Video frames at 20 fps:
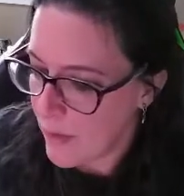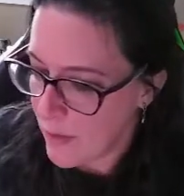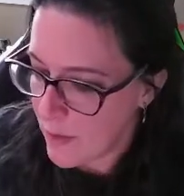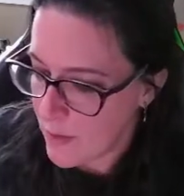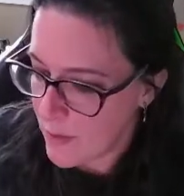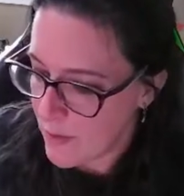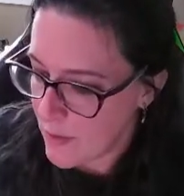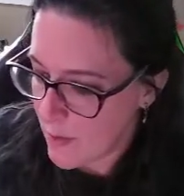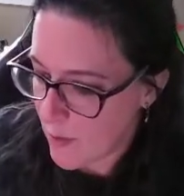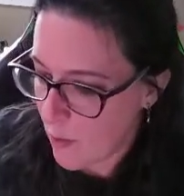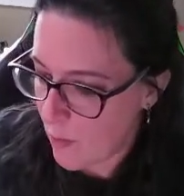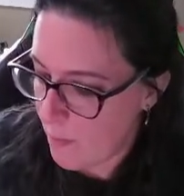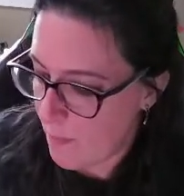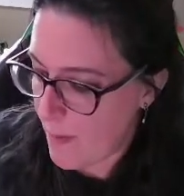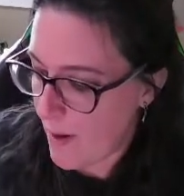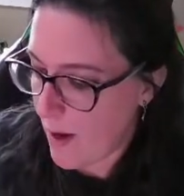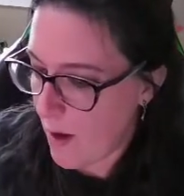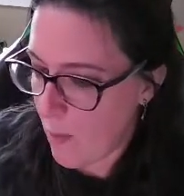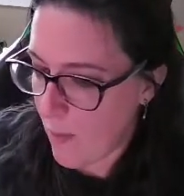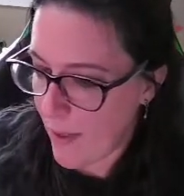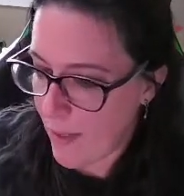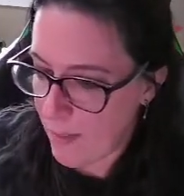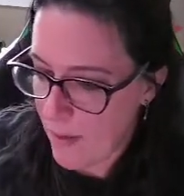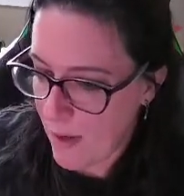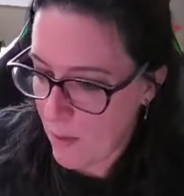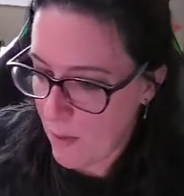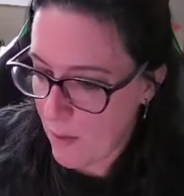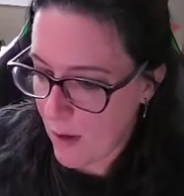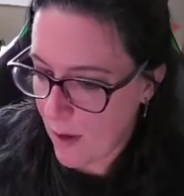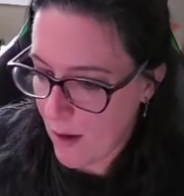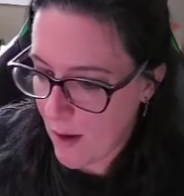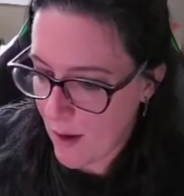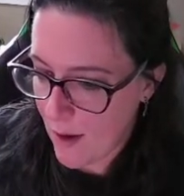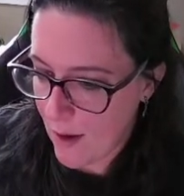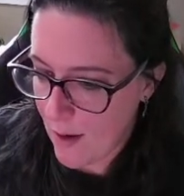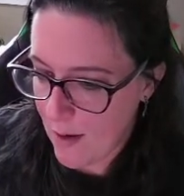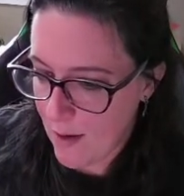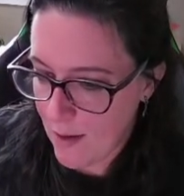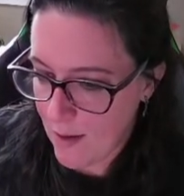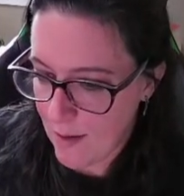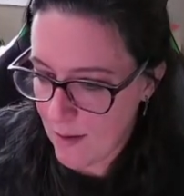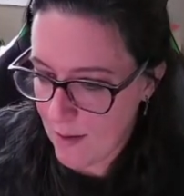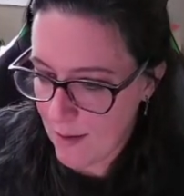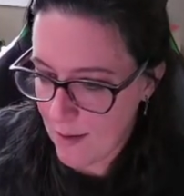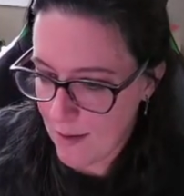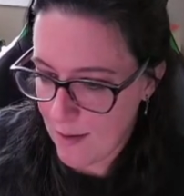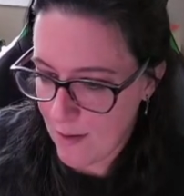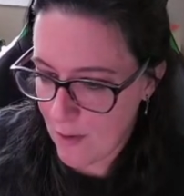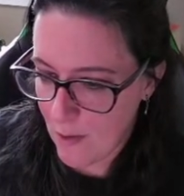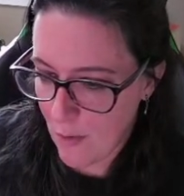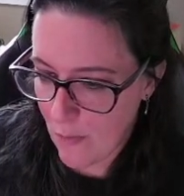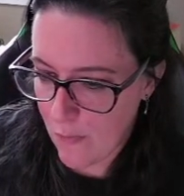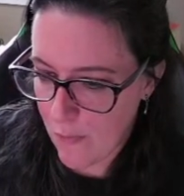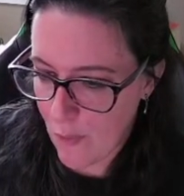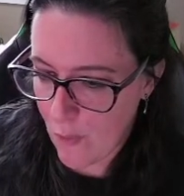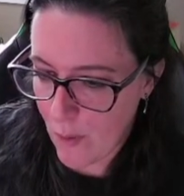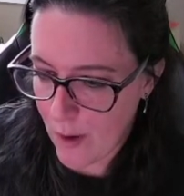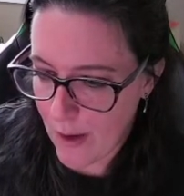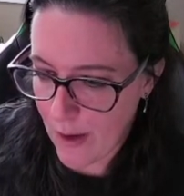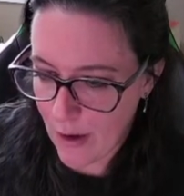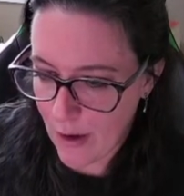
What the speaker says: So bear with me while I go forward in our